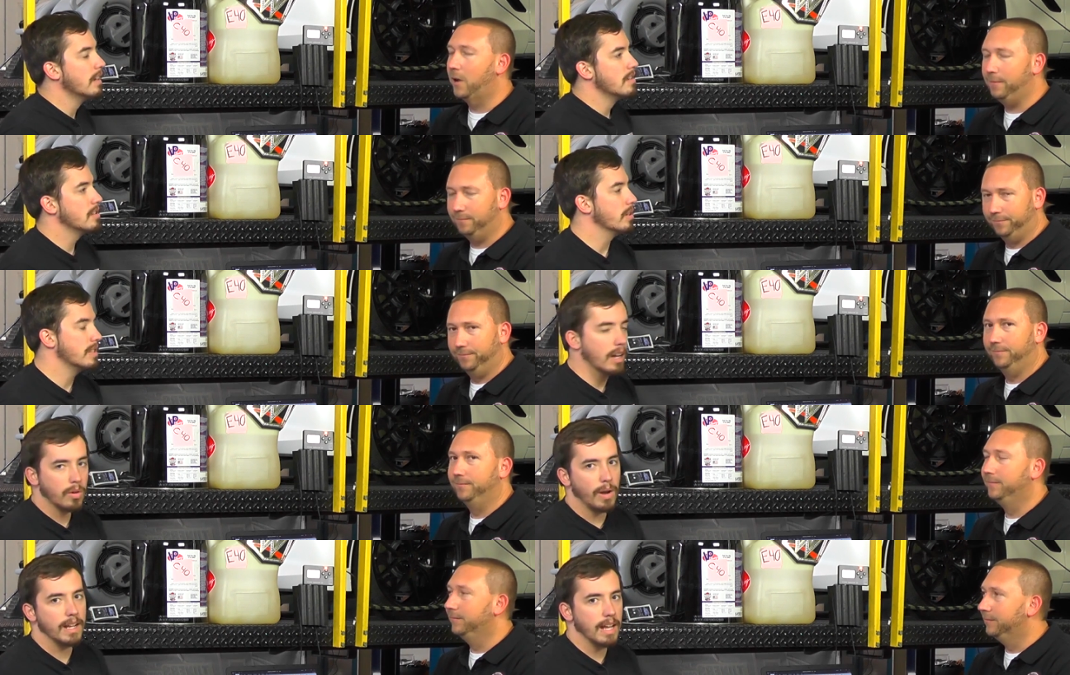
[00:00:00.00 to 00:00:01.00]
Speaker 1: Right. So it's not
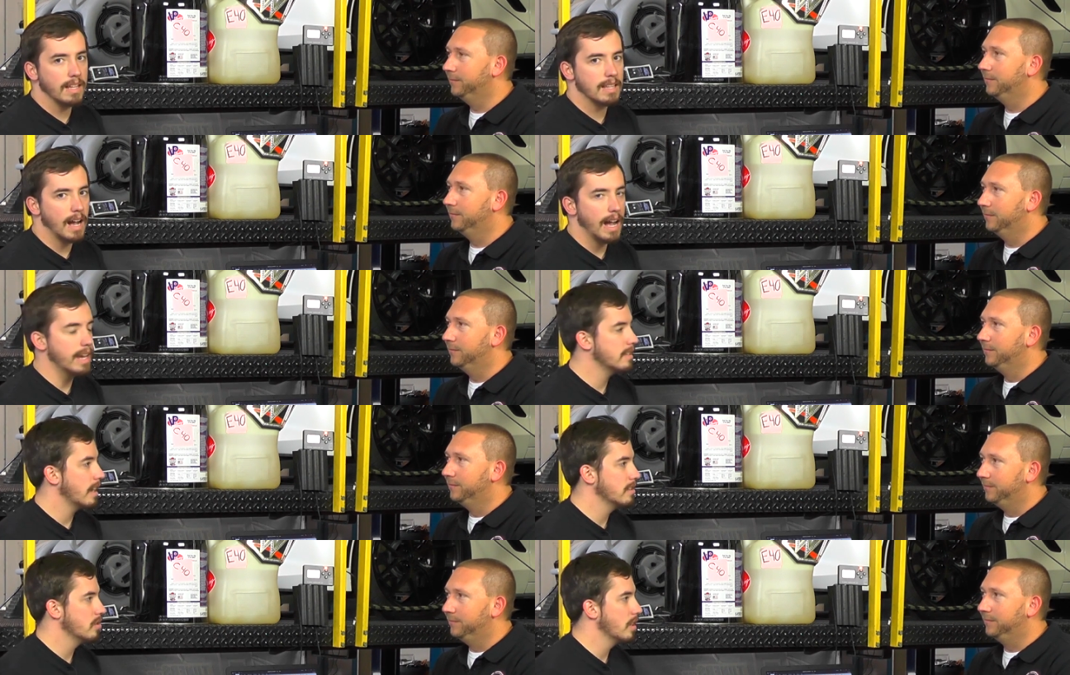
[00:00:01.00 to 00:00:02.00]
quite as the highest
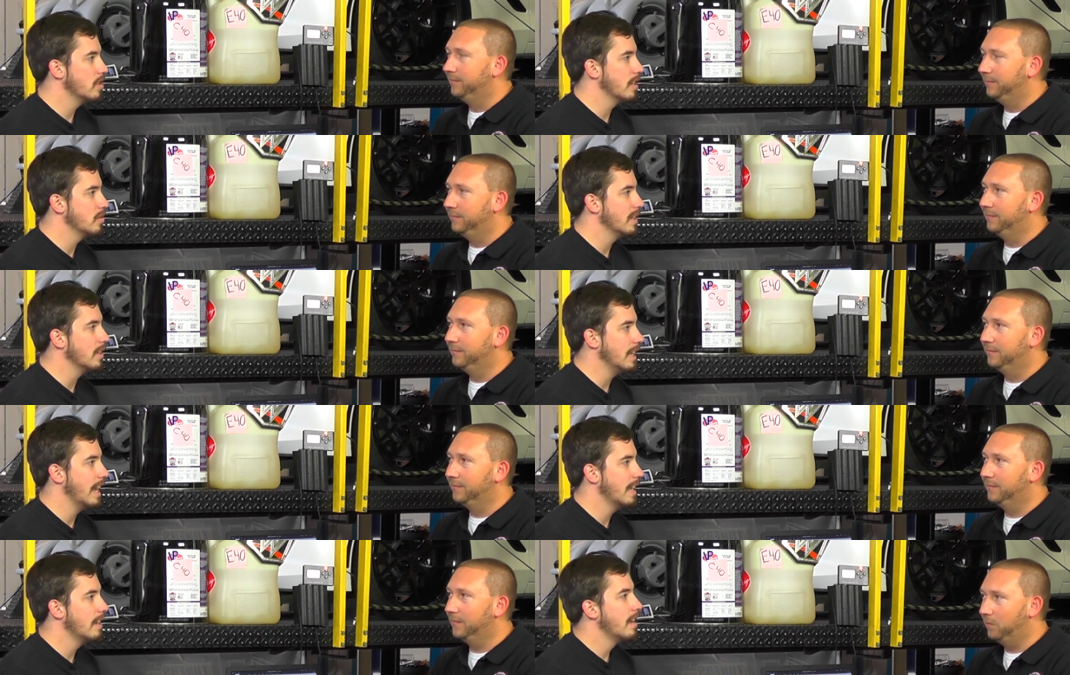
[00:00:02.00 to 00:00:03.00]
concentration as we could
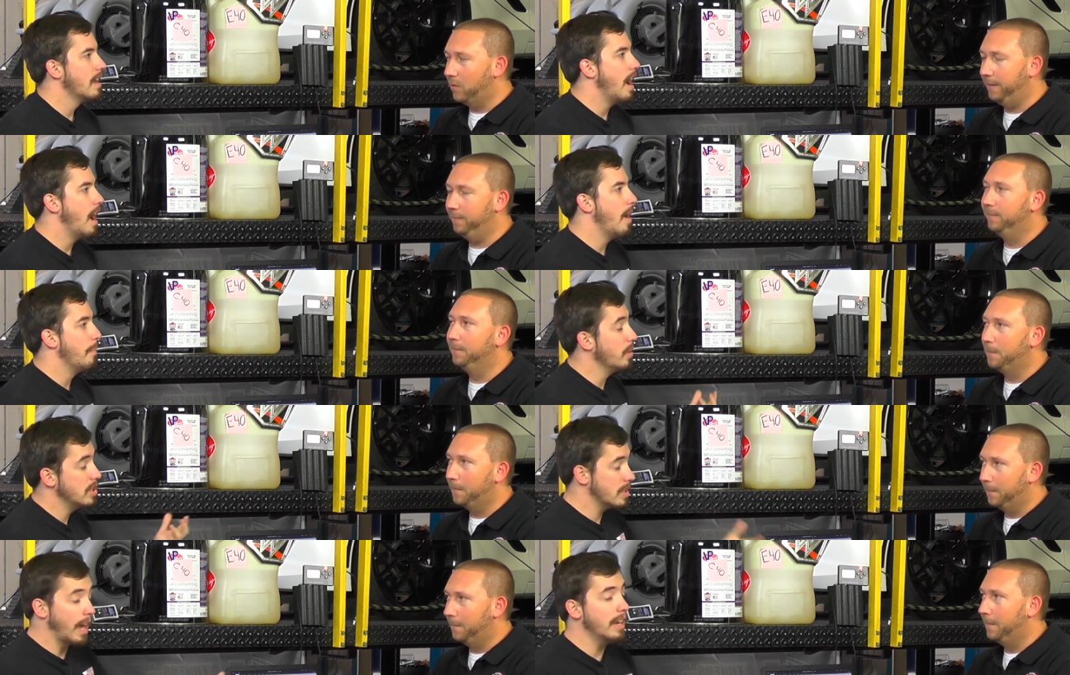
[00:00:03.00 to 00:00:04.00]
get, right. um,
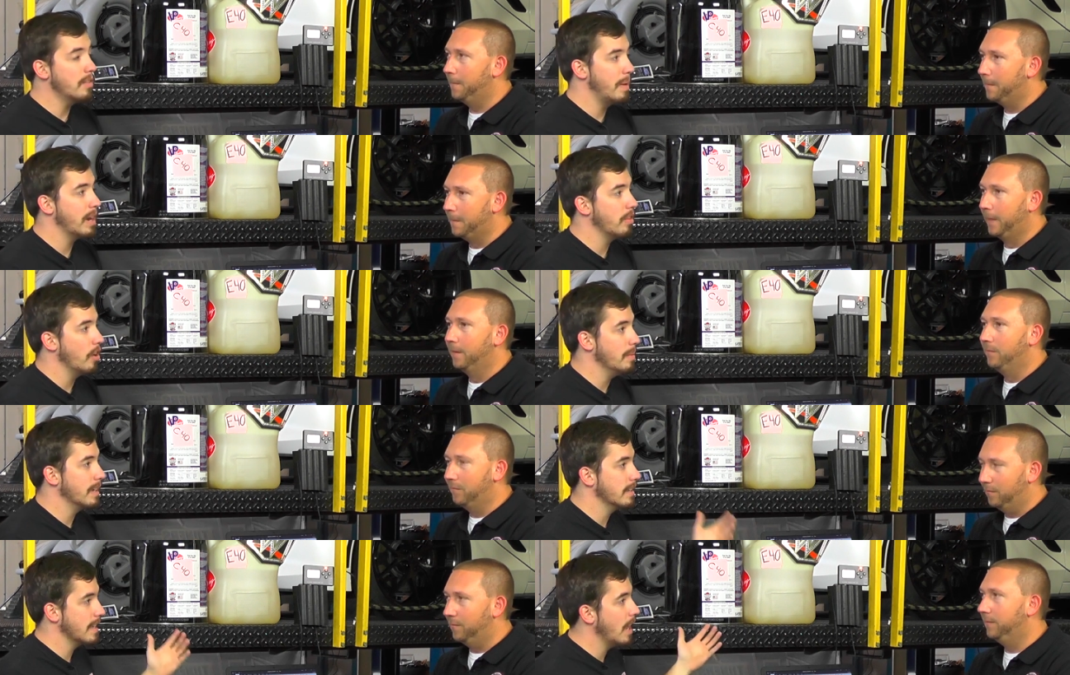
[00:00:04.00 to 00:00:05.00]
which is kind of better though,
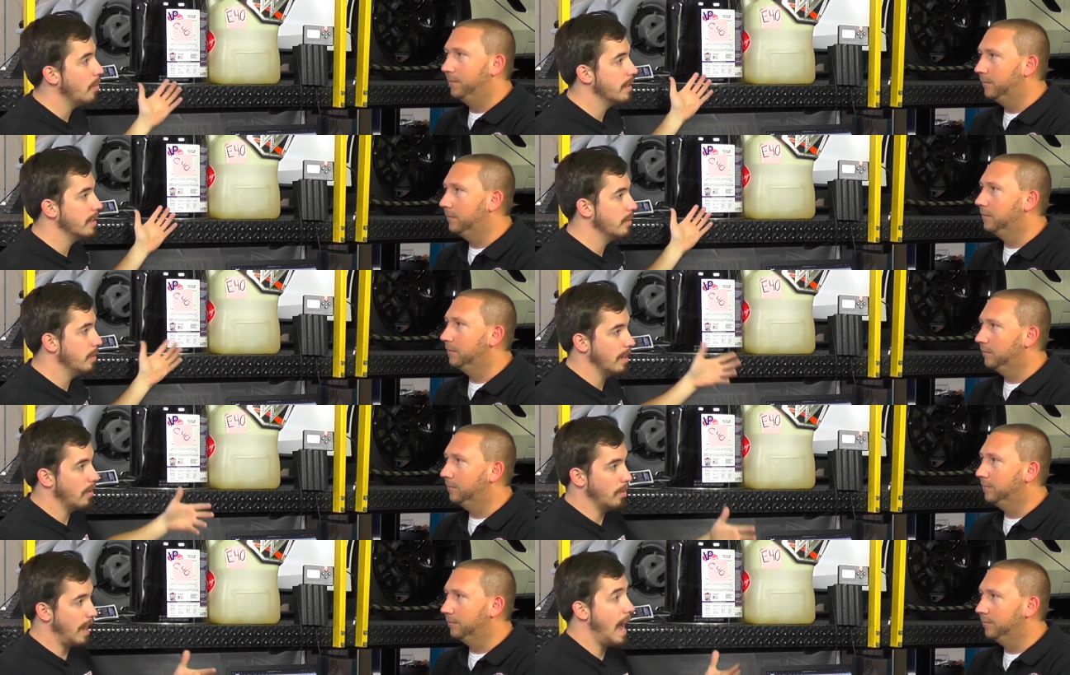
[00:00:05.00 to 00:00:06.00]
because I want to, you
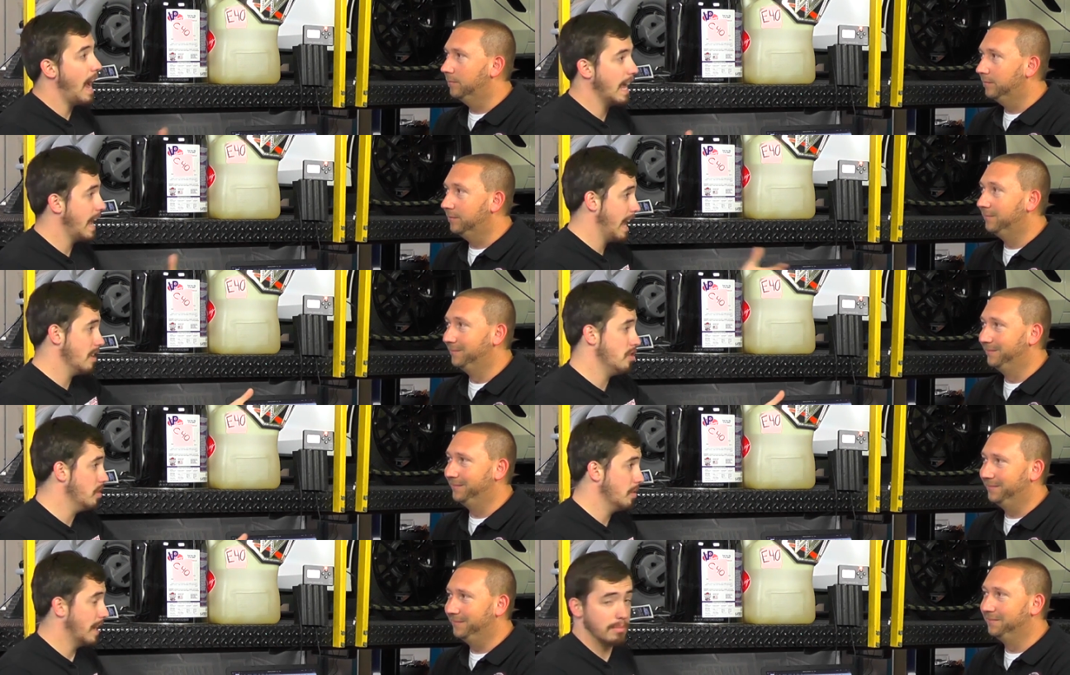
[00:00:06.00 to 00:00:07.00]
know, I and
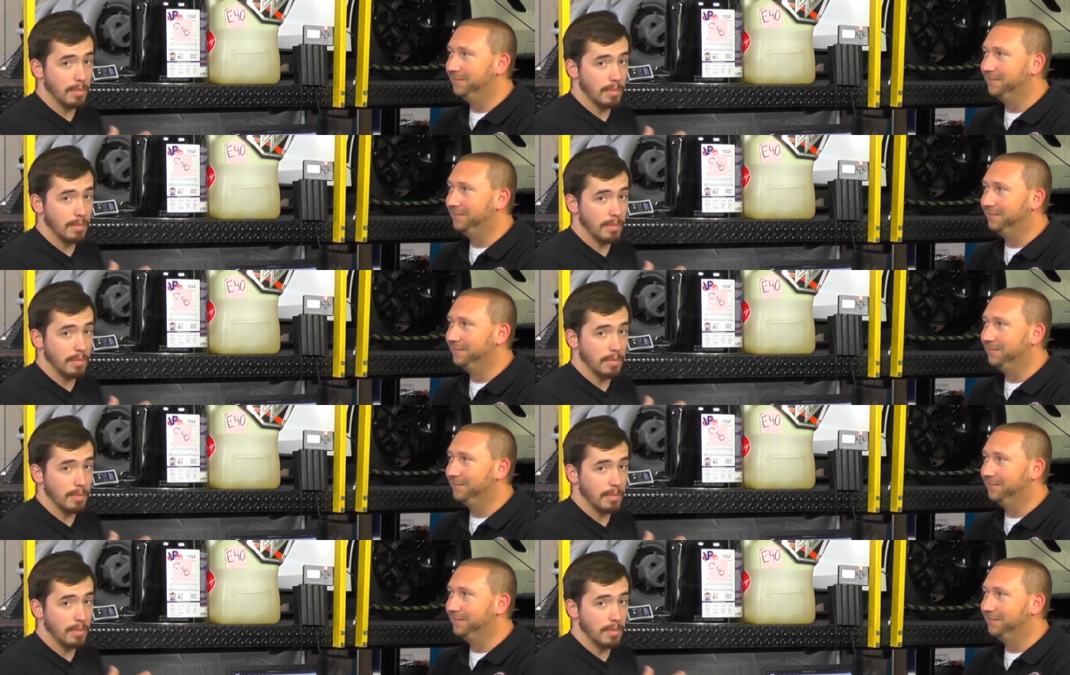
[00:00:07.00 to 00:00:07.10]
you and